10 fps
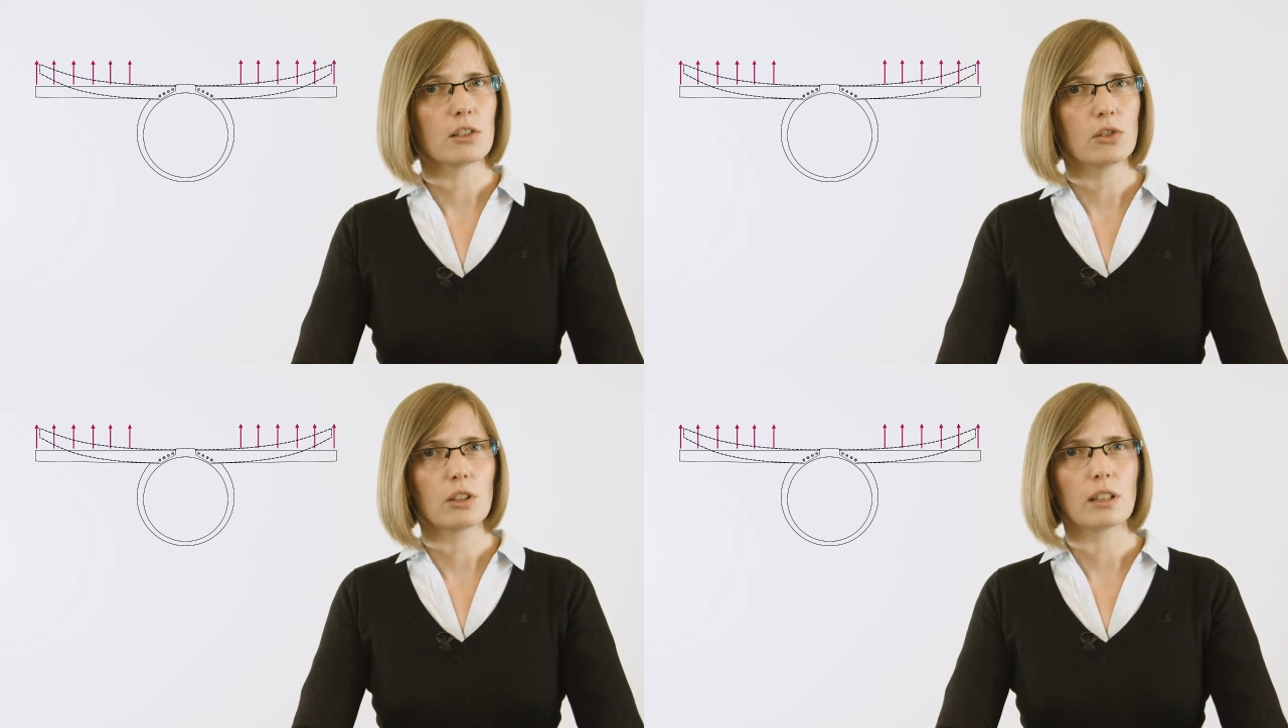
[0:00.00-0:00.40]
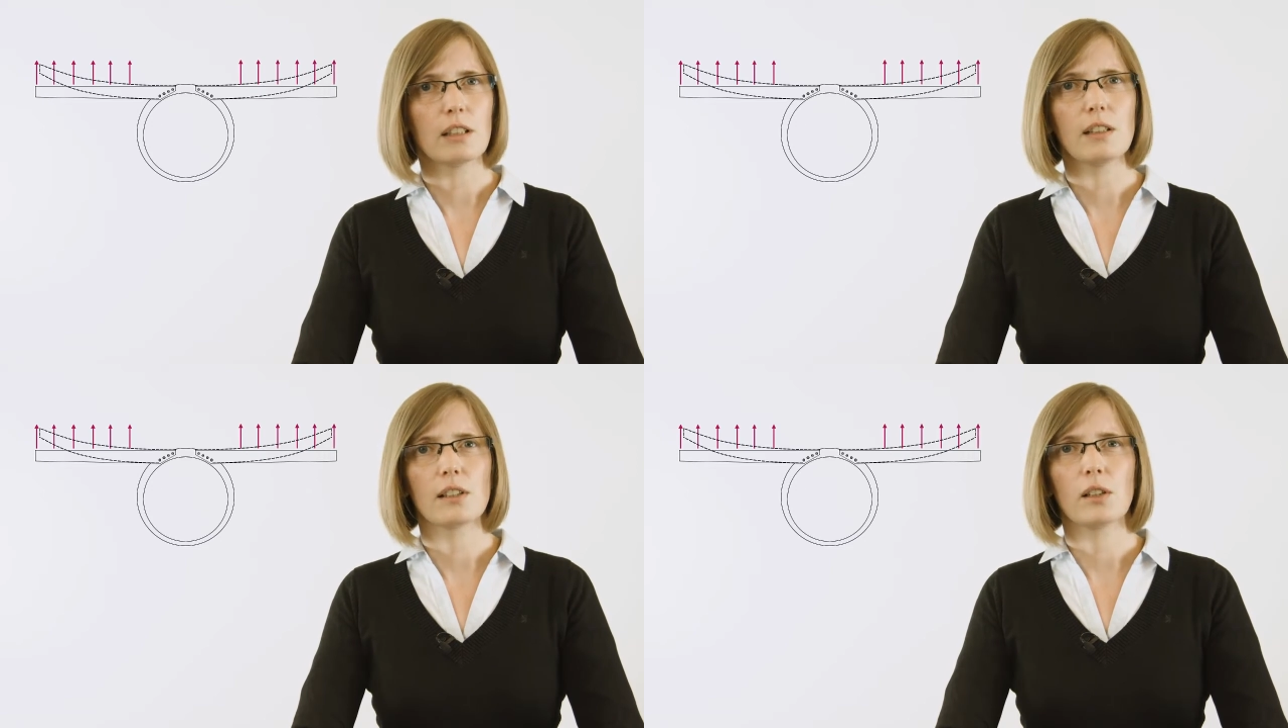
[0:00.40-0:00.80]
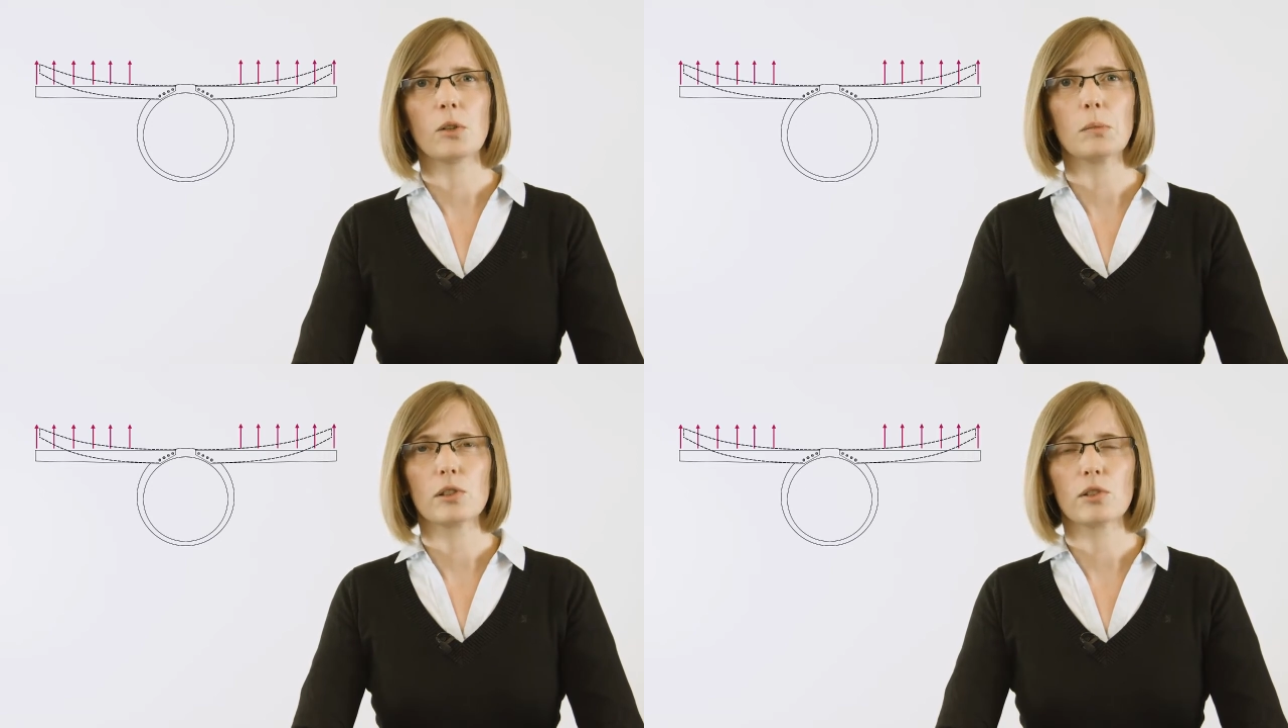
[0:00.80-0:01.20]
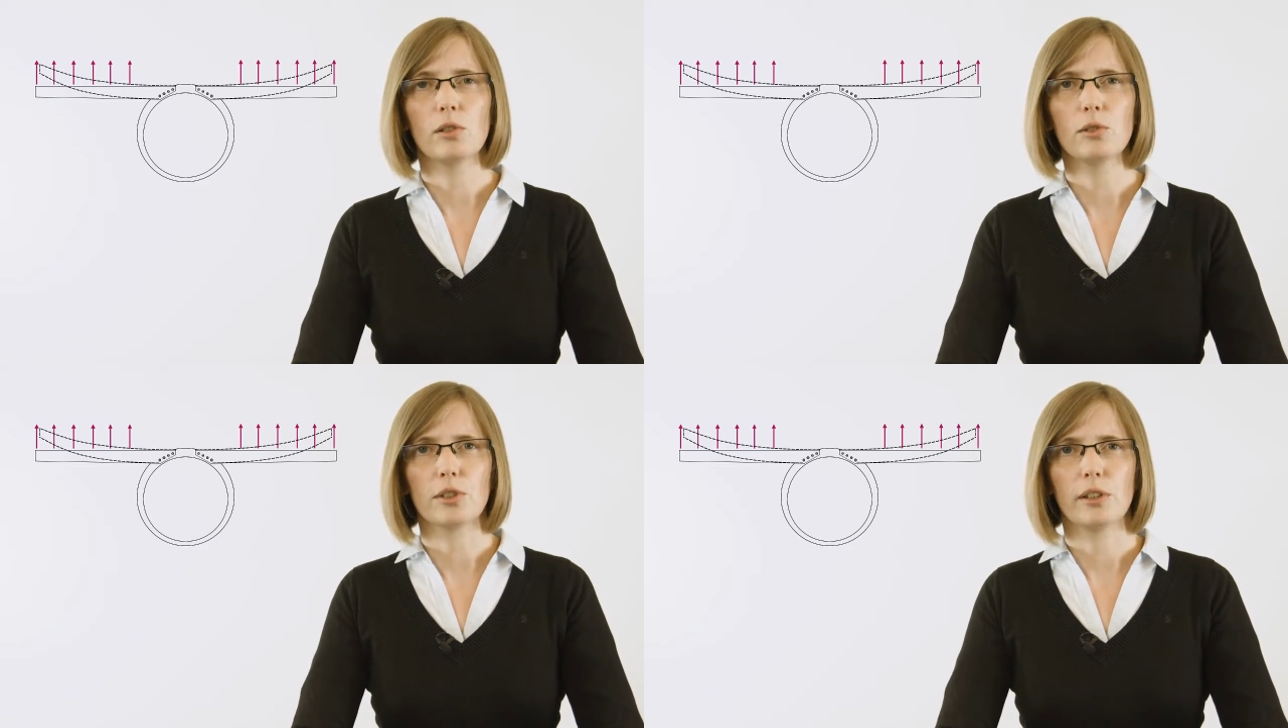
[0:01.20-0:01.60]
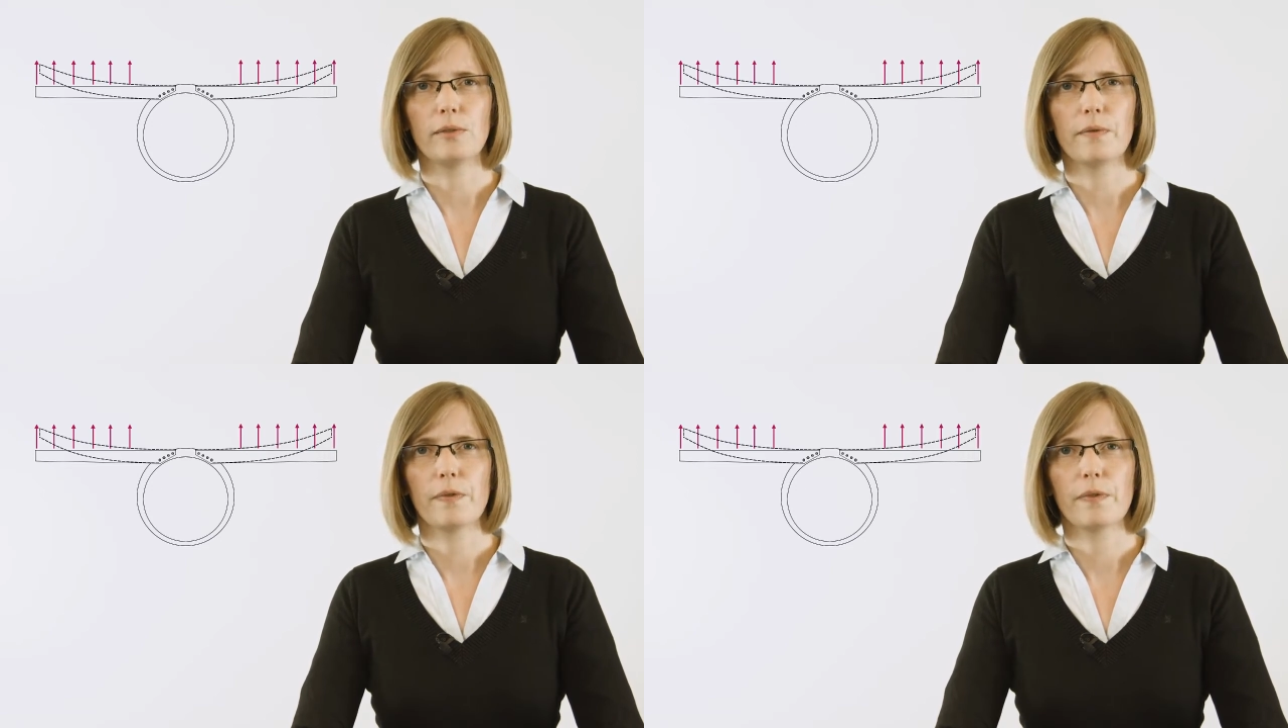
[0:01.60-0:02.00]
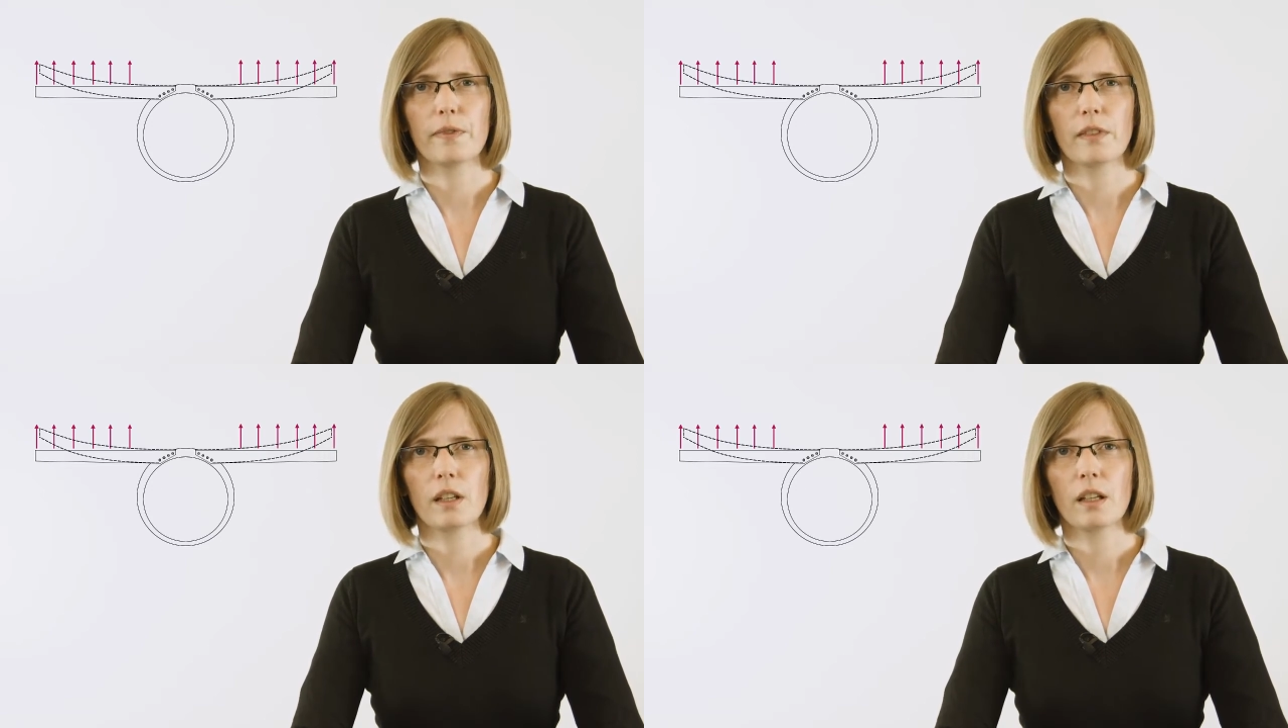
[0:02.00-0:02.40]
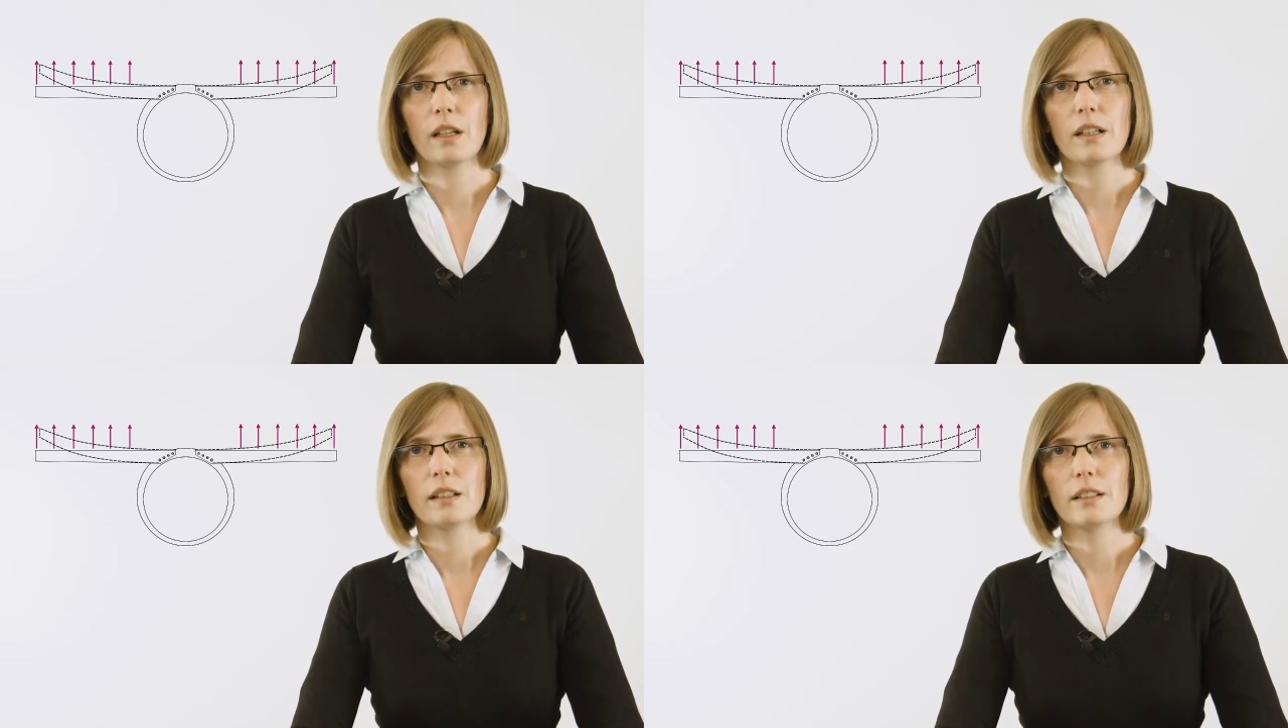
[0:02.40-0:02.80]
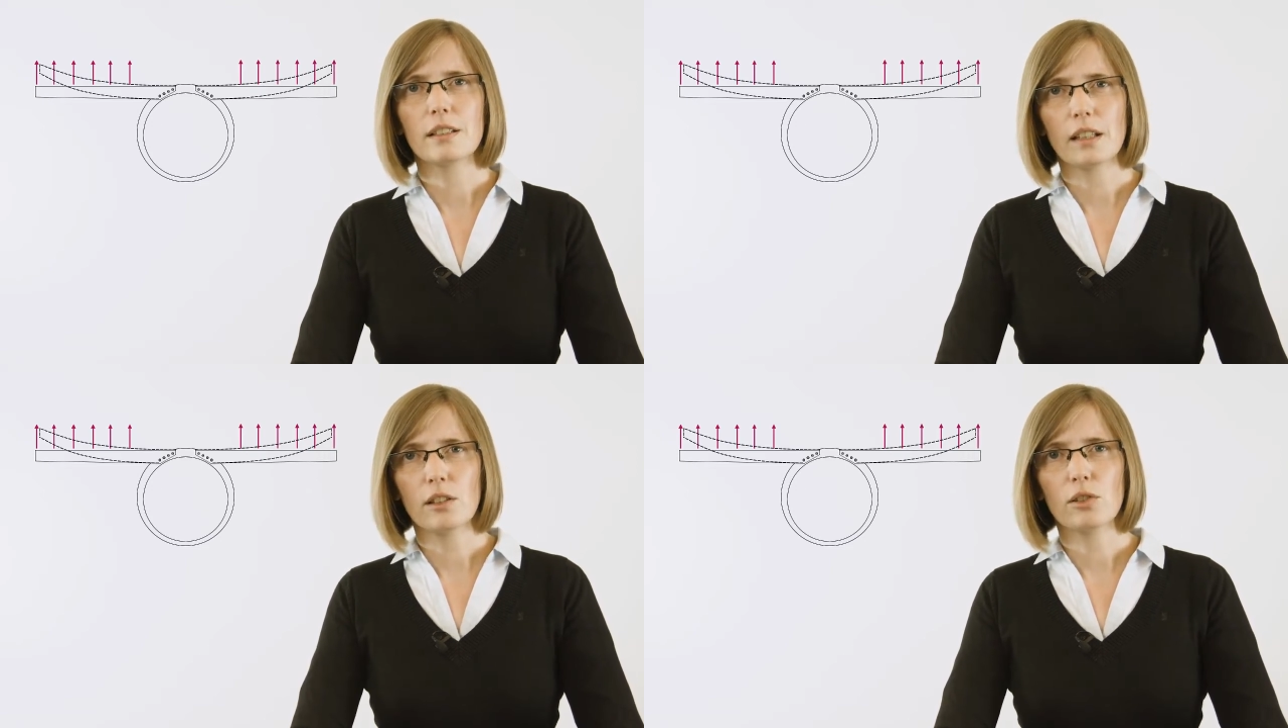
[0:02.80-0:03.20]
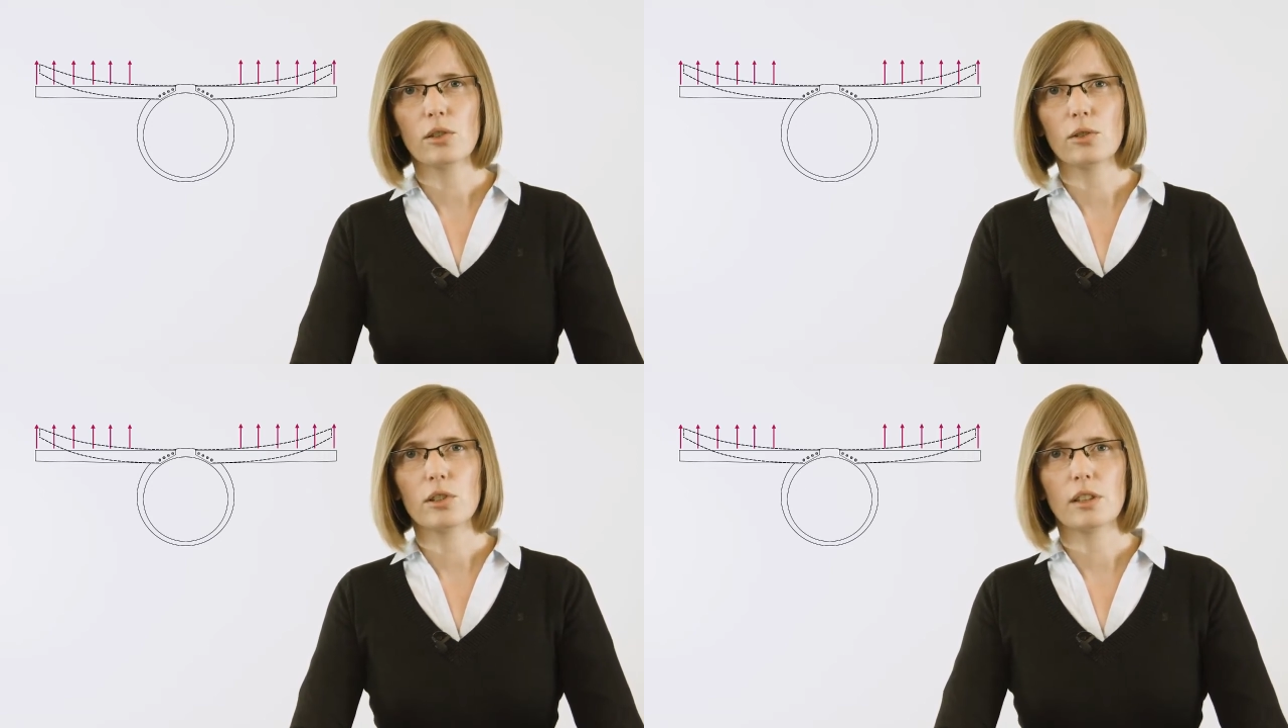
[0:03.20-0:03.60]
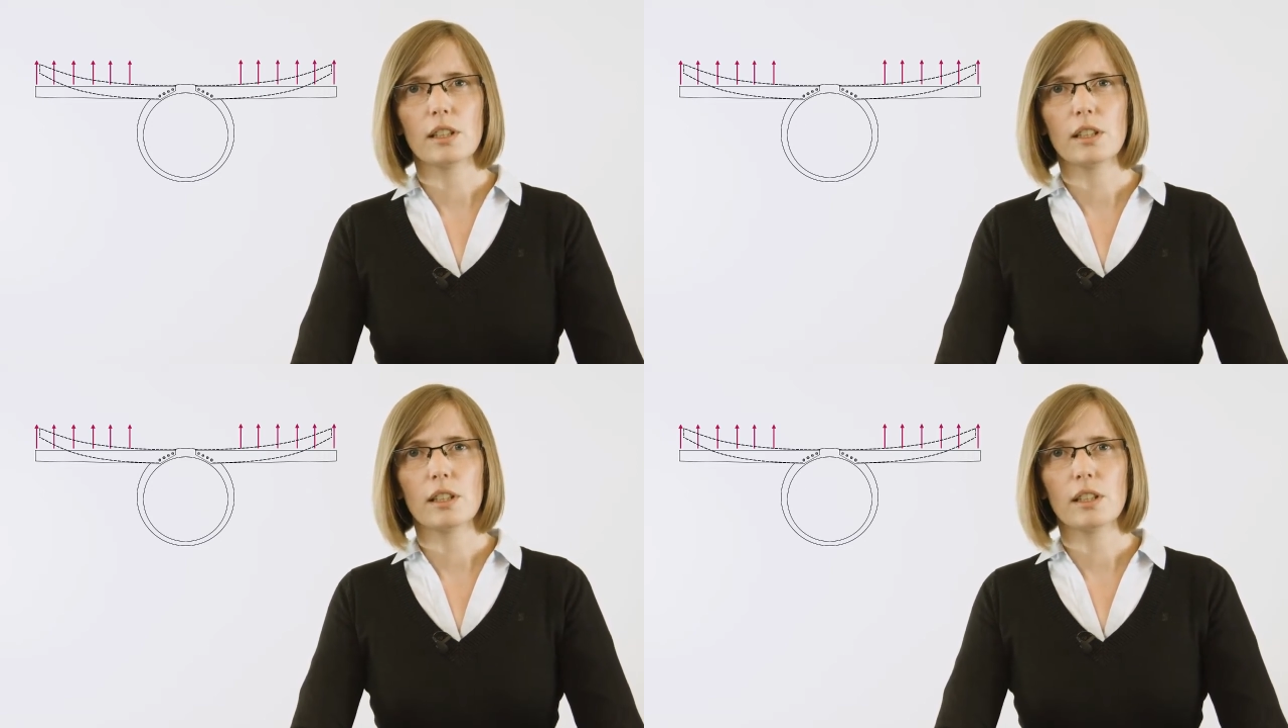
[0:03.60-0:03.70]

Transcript: not a desirable solution. The second solution